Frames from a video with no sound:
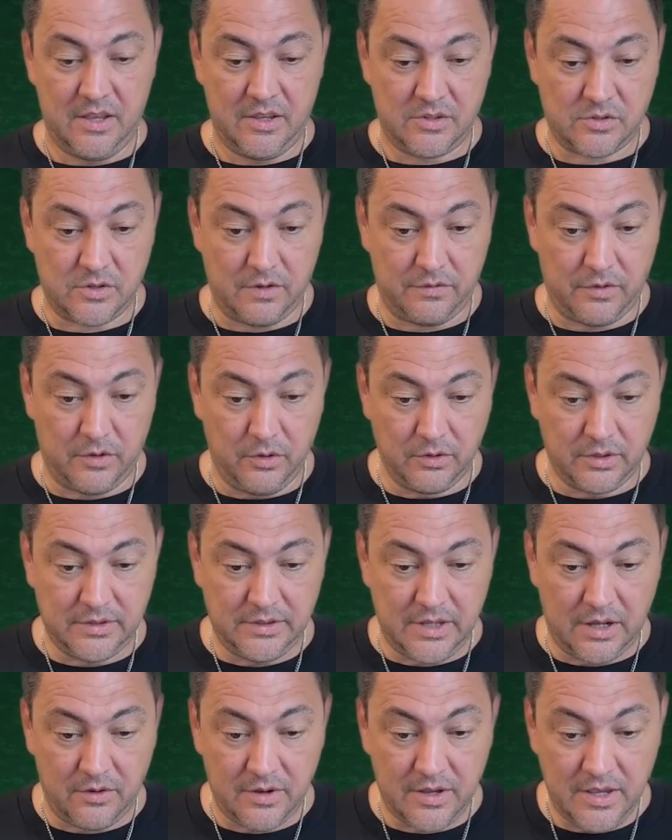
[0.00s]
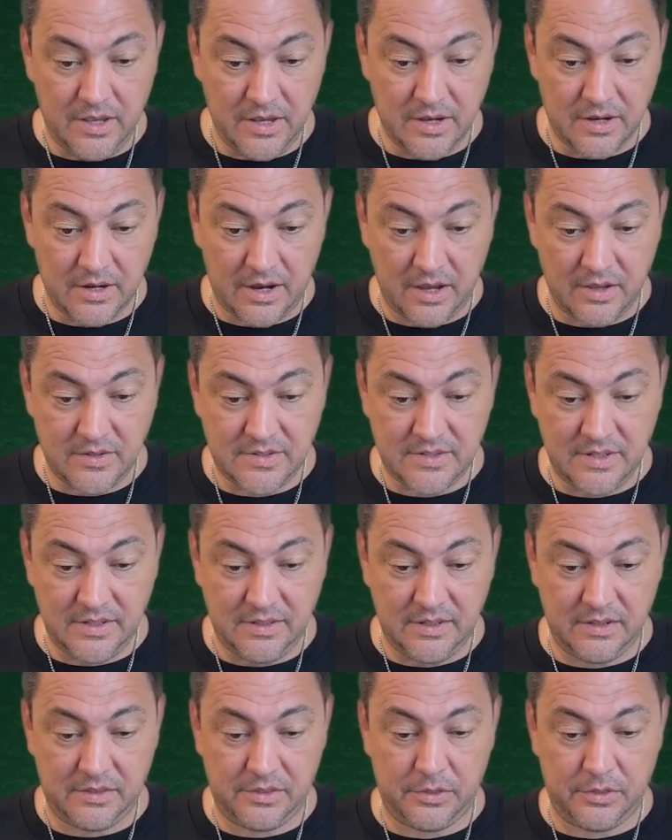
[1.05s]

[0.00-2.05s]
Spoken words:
So if I look down here, I see the